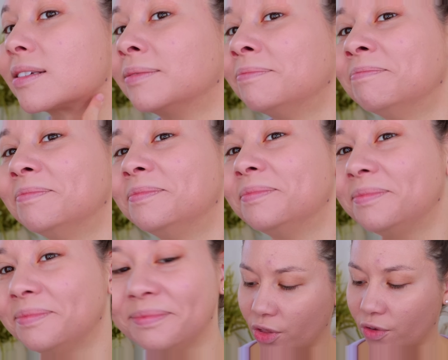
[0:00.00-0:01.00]

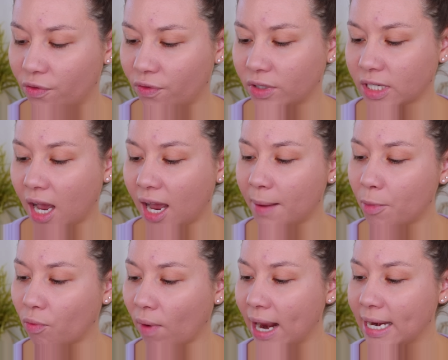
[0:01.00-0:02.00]
The
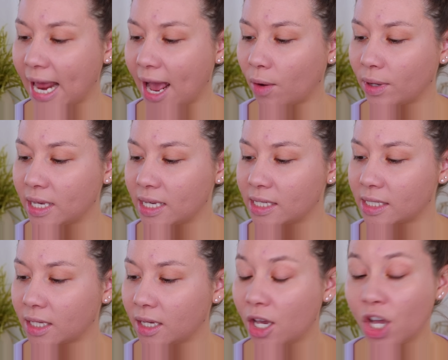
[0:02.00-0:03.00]
time right now is